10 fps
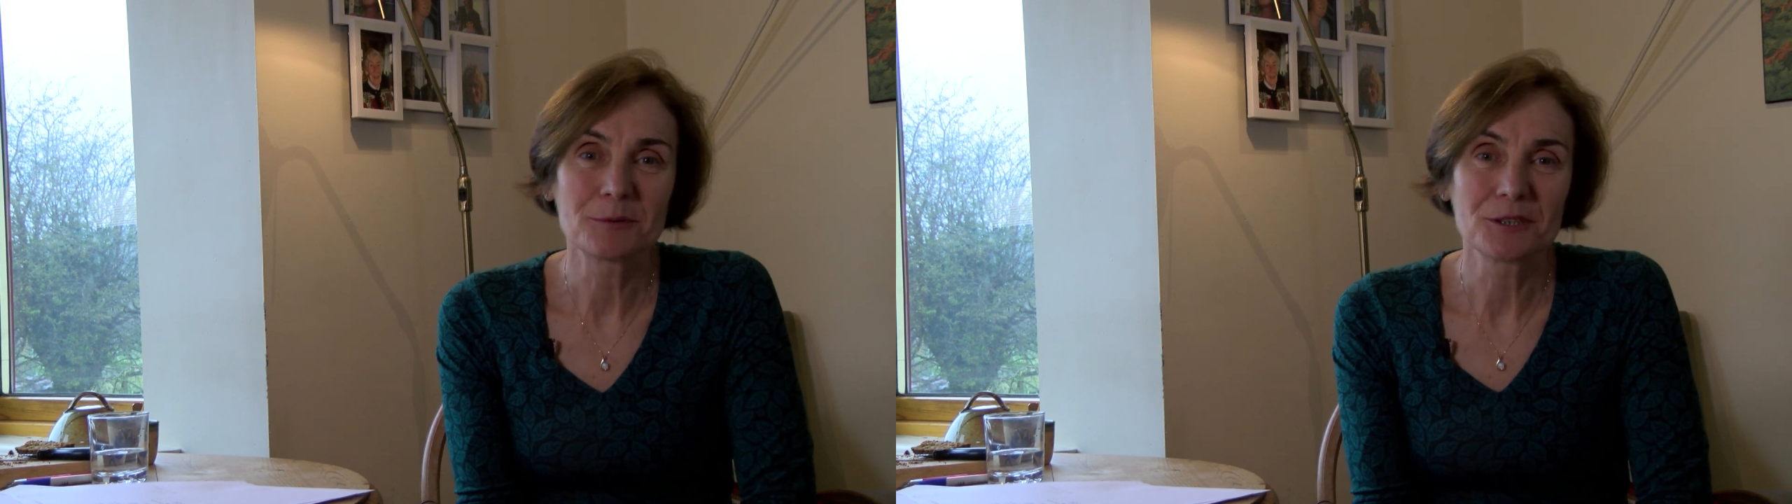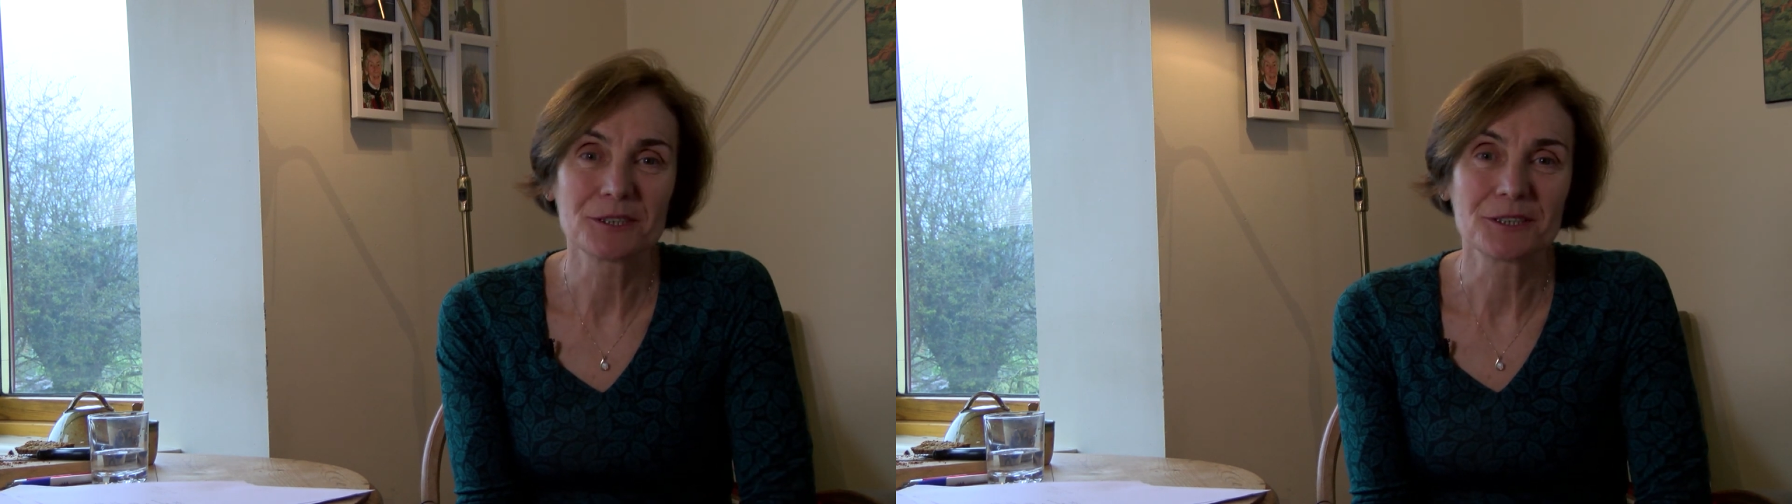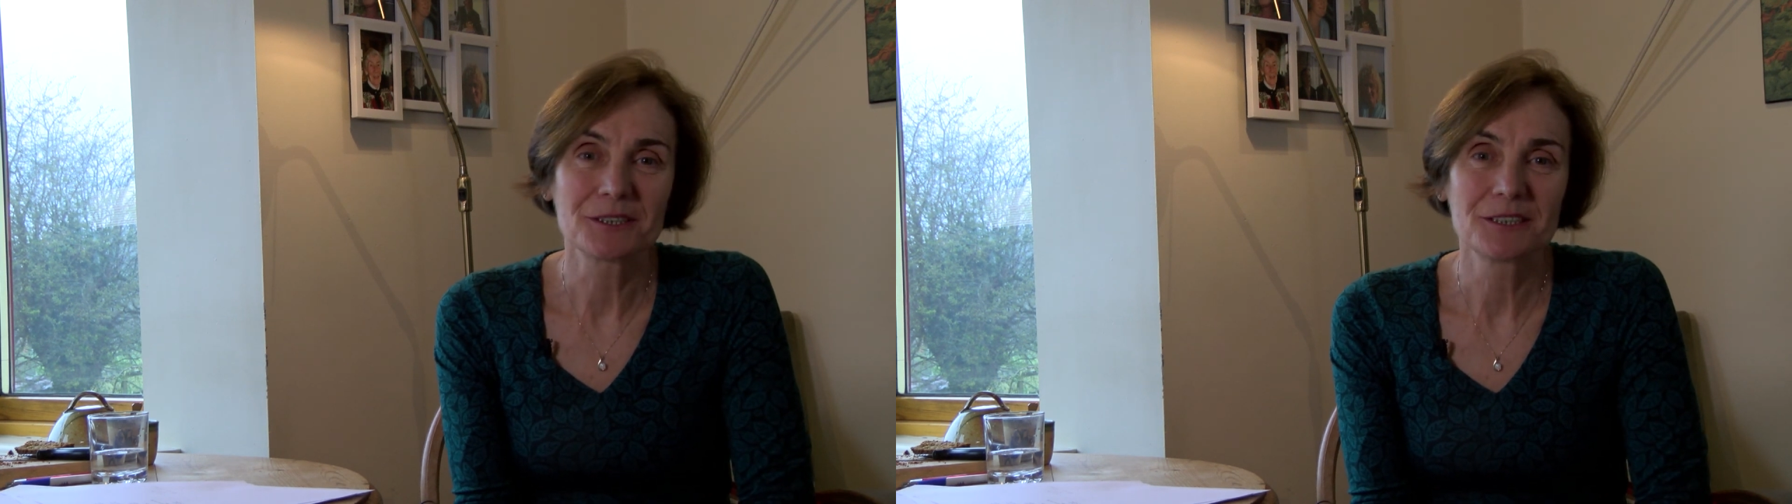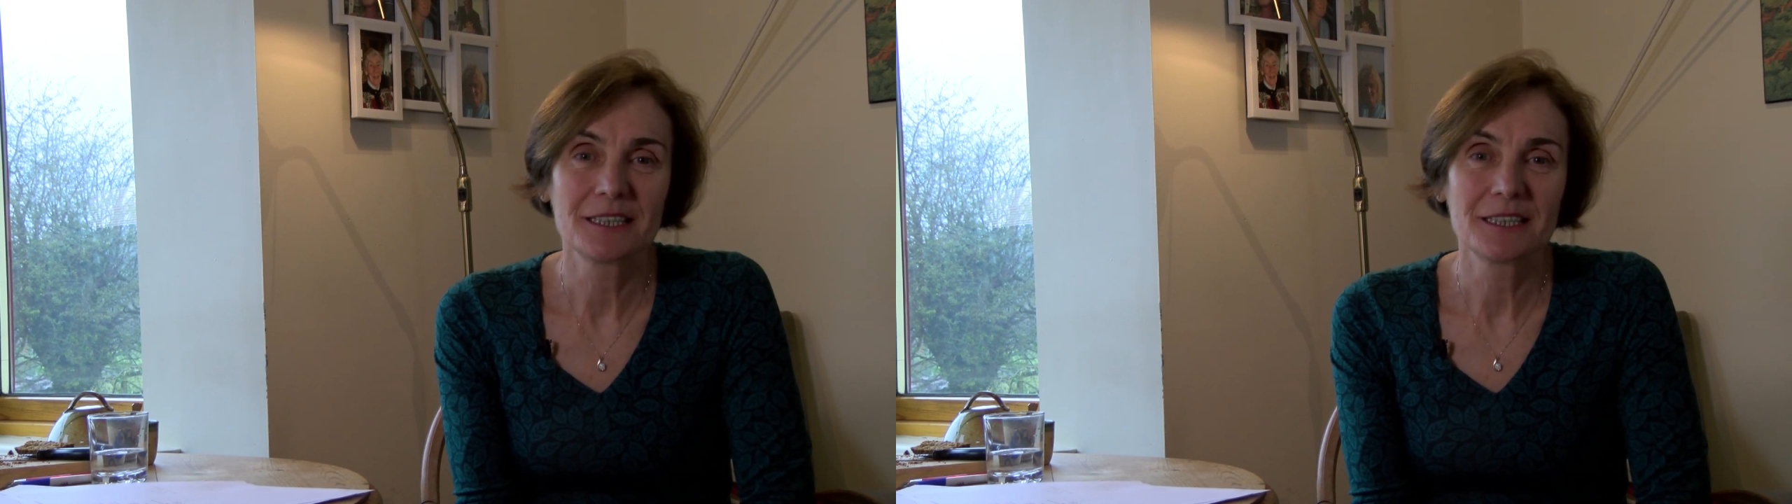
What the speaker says: brother,